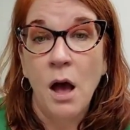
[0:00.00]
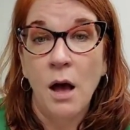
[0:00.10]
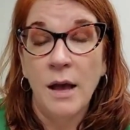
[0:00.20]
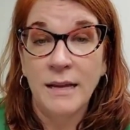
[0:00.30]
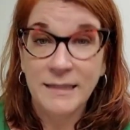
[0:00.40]

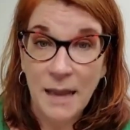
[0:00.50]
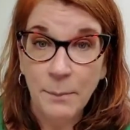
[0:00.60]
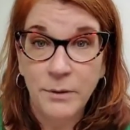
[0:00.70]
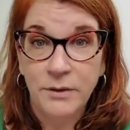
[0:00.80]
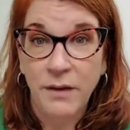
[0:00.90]

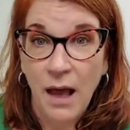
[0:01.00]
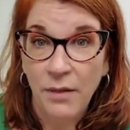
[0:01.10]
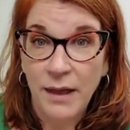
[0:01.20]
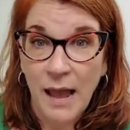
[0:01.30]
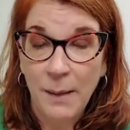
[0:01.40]
examples of how
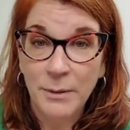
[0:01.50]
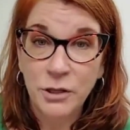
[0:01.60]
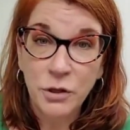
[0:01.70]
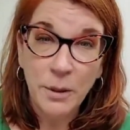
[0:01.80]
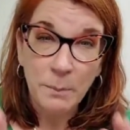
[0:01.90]
that happens.
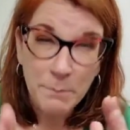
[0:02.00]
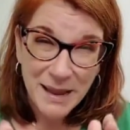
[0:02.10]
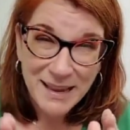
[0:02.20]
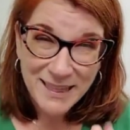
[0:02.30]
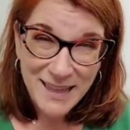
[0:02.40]
So the
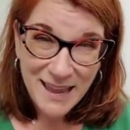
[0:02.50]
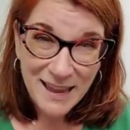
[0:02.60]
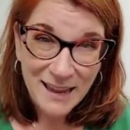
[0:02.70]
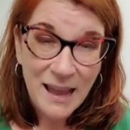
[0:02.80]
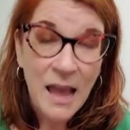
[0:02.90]
big
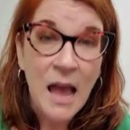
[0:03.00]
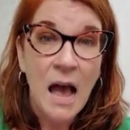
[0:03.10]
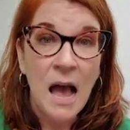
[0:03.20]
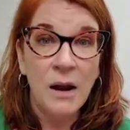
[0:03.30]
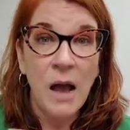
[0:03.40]
thing
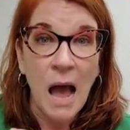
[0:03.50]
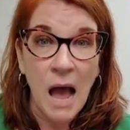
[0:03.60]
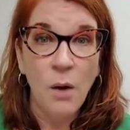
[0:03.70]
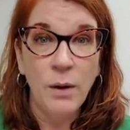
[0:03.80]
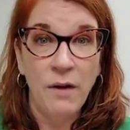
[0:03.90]
on
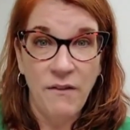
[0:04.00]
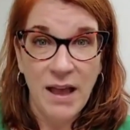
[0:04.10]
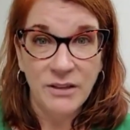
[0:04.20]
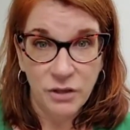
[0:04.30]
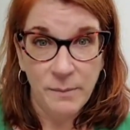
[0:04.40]
how
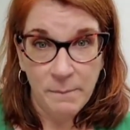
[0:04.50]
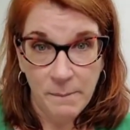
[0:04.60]
fast your